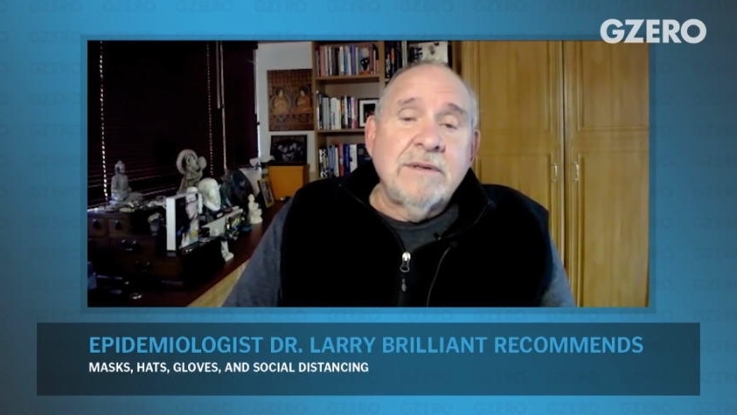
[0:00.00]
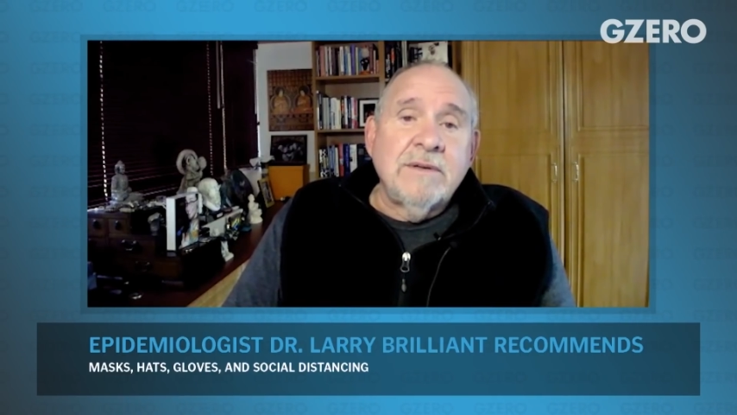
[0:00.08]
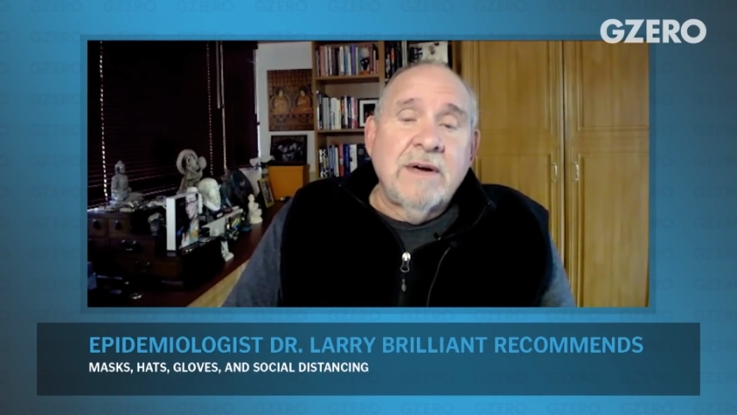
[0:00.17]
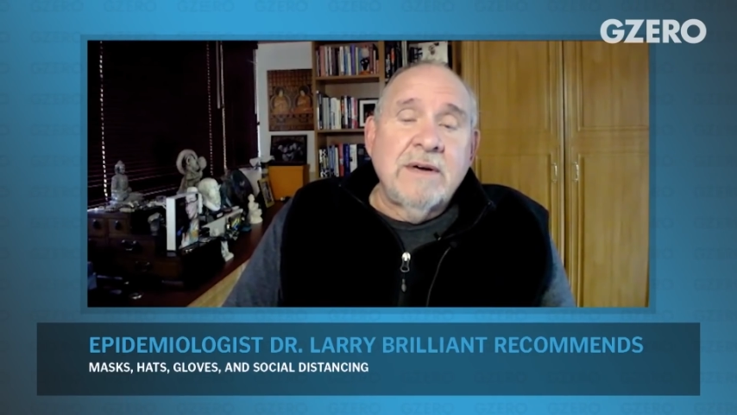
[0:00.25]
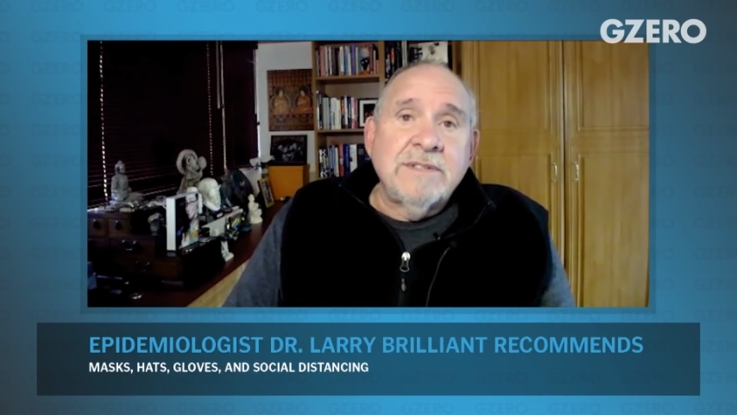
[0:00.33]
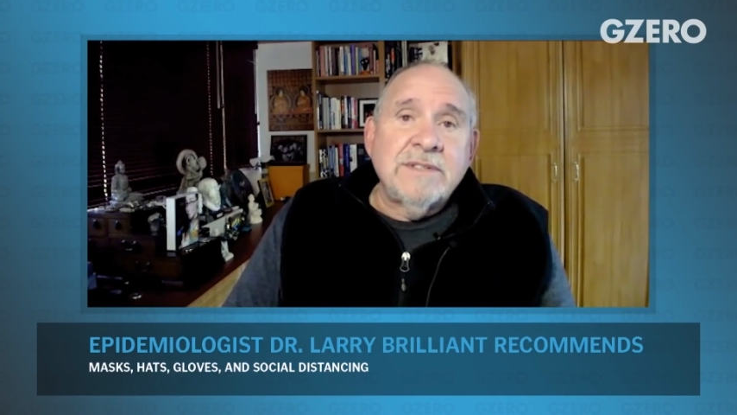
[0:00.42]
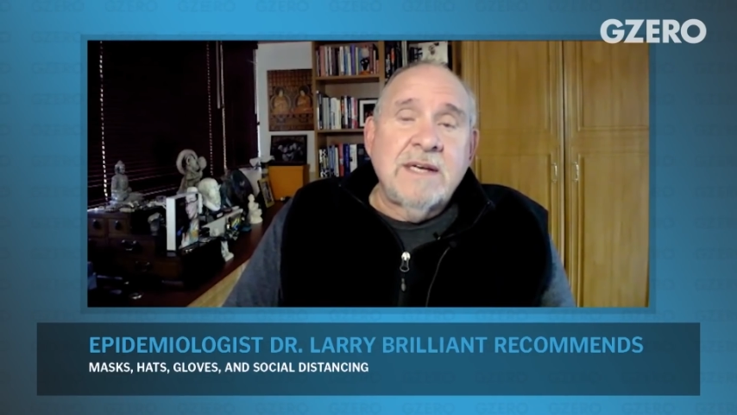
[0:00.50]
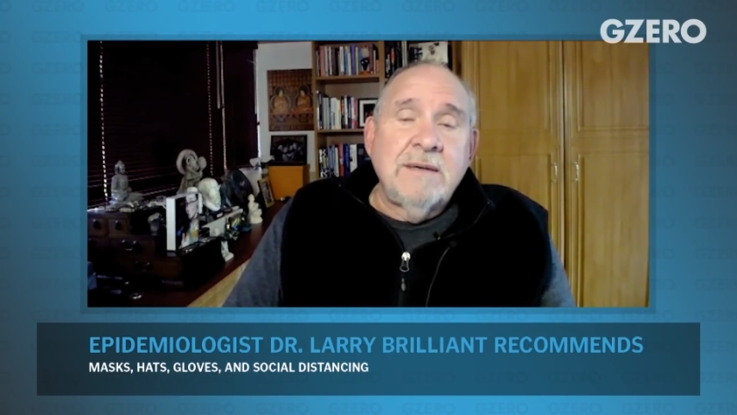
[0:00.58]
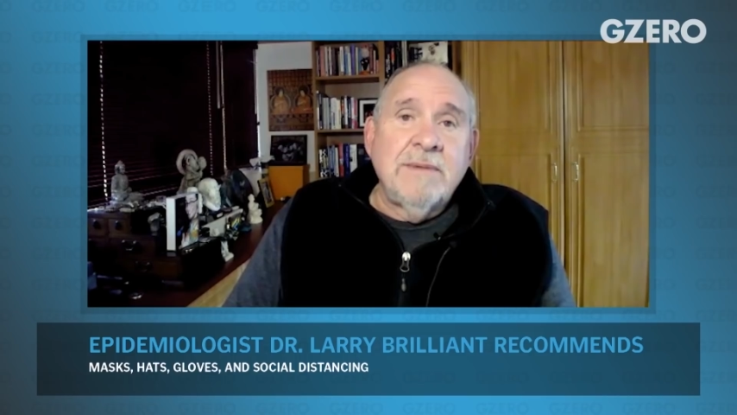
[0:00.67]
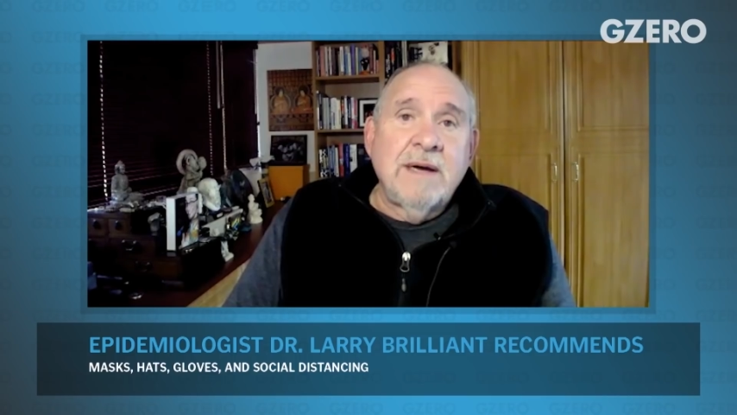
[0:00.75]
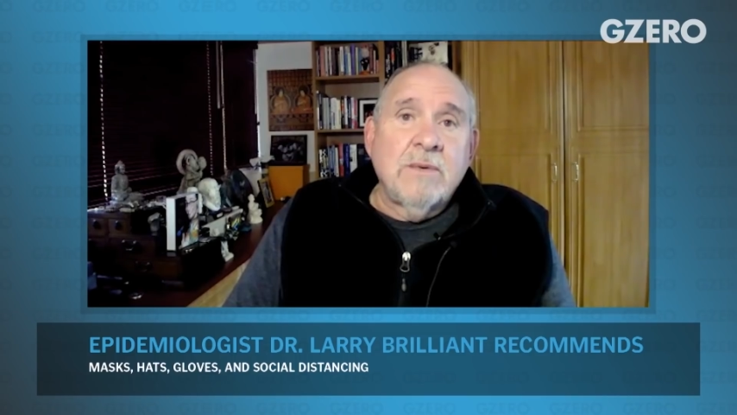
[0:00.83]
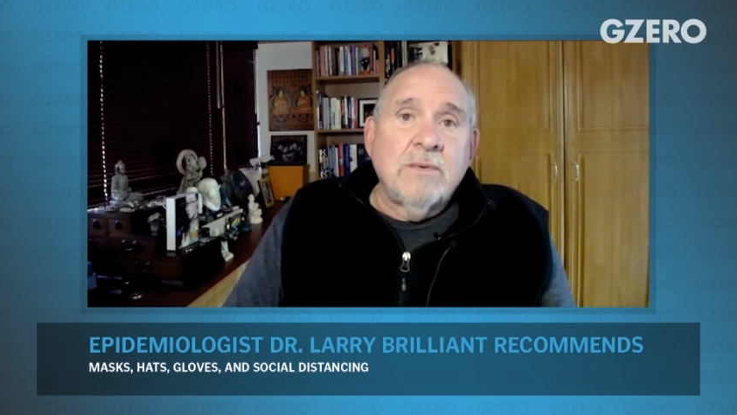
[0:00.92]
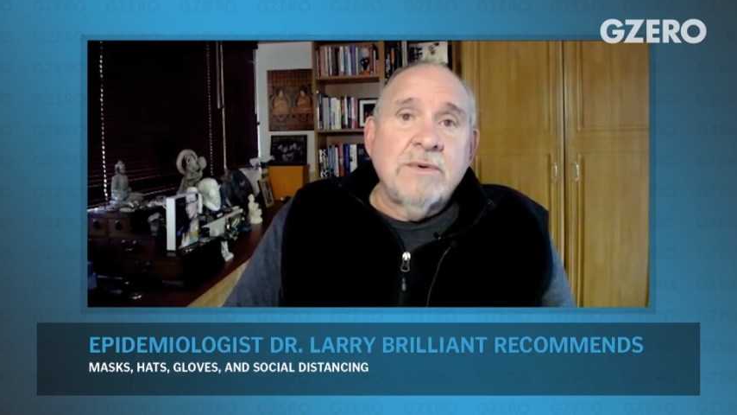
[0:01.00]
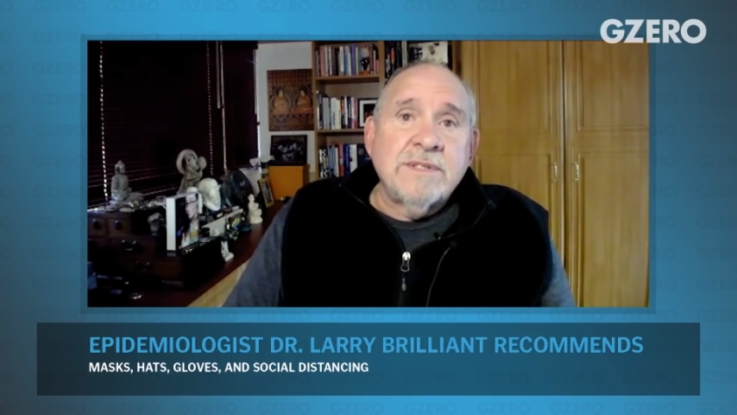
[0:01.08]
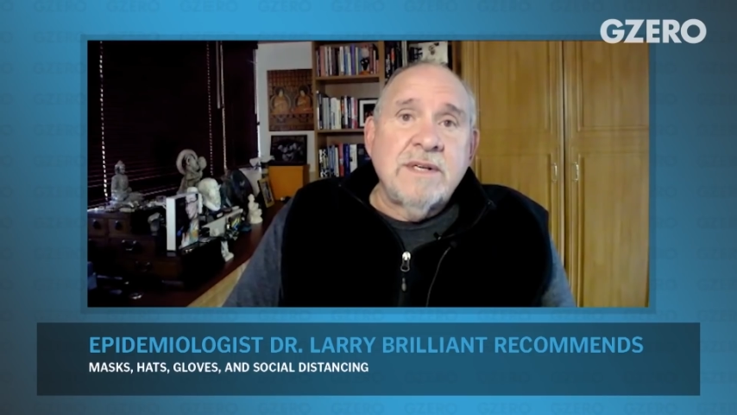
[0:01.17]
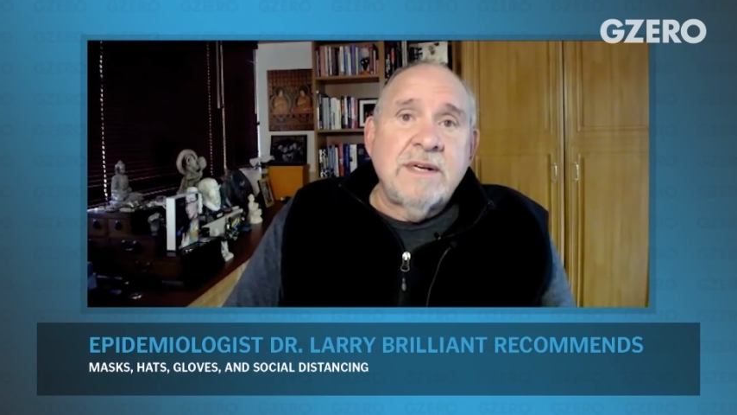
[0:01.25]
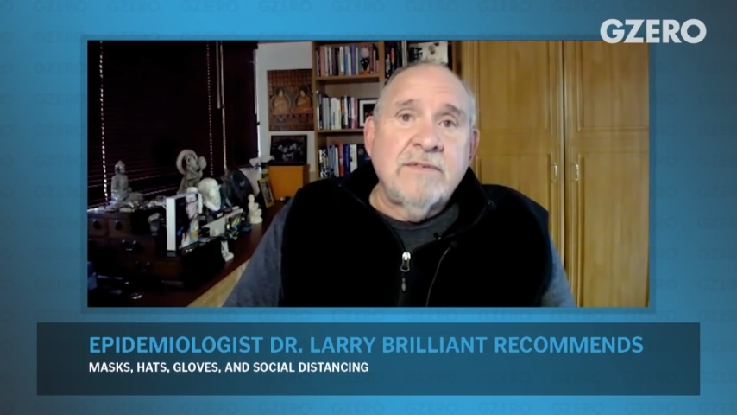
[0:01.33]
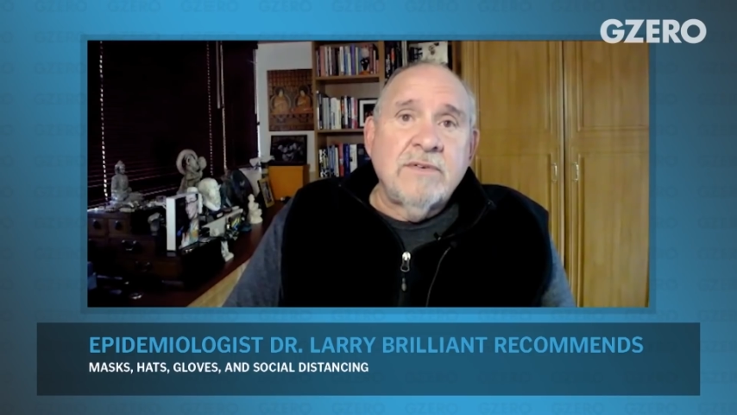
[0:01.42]
the virus came back worse
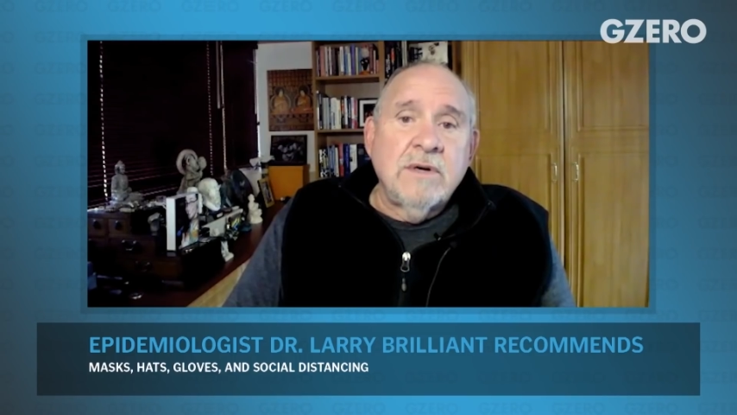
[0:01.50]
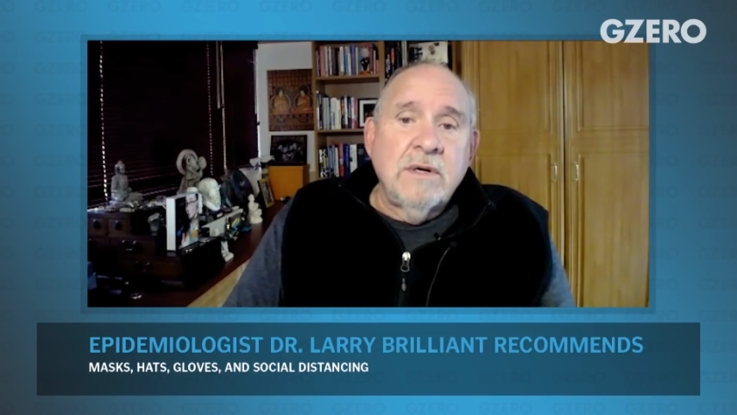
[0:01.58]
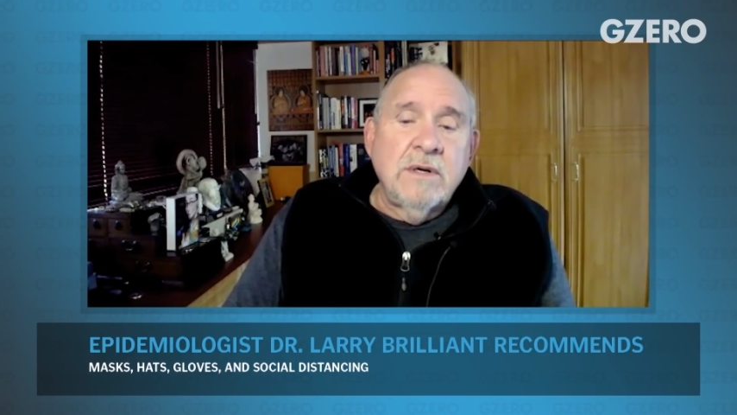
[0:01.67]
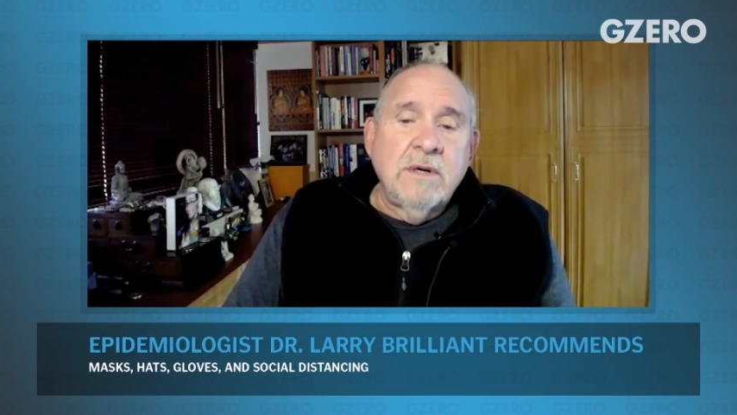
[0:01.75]
than ever.